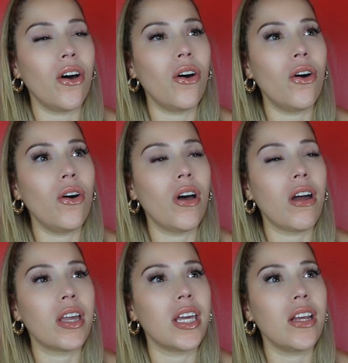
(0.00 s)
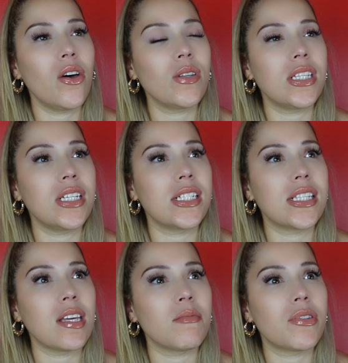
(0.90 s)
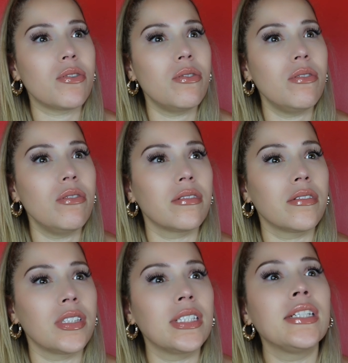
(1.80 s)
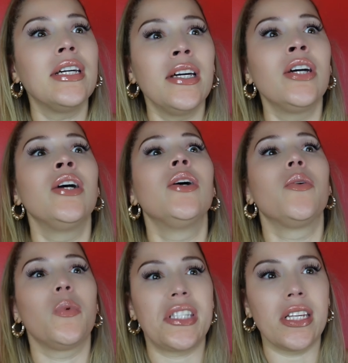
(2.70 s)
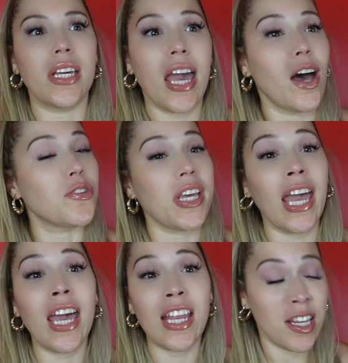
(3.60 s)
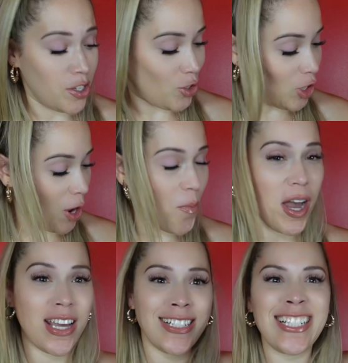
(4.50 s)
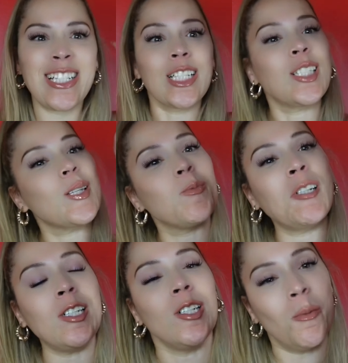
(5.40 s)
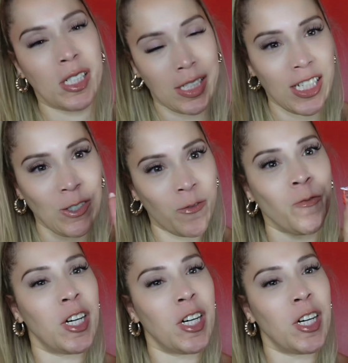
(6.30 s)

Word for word: Oh, her kid goes to the same school? We see the couch. And you know what? This is what I always say.